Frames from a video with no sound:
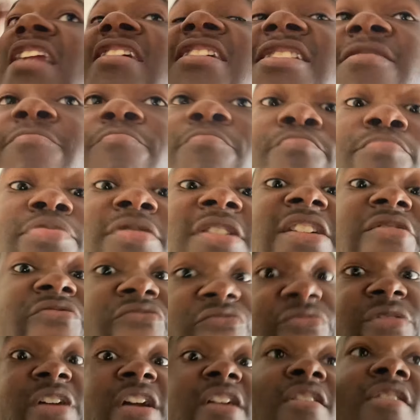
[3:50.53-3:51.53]
is put
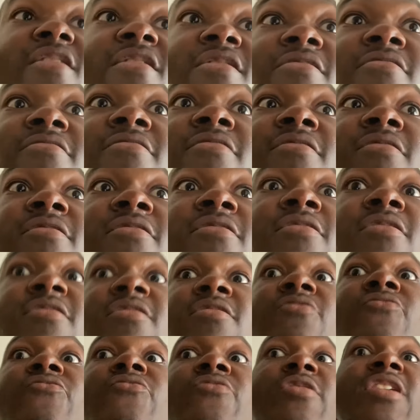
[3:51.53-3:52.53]
there
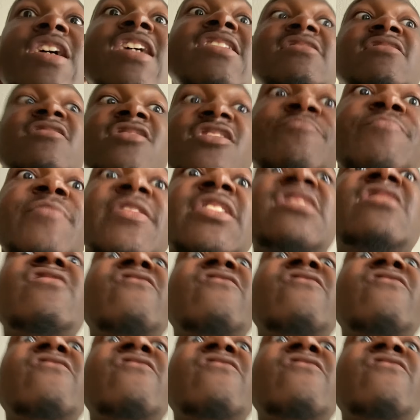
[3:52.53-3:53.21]
and it speaks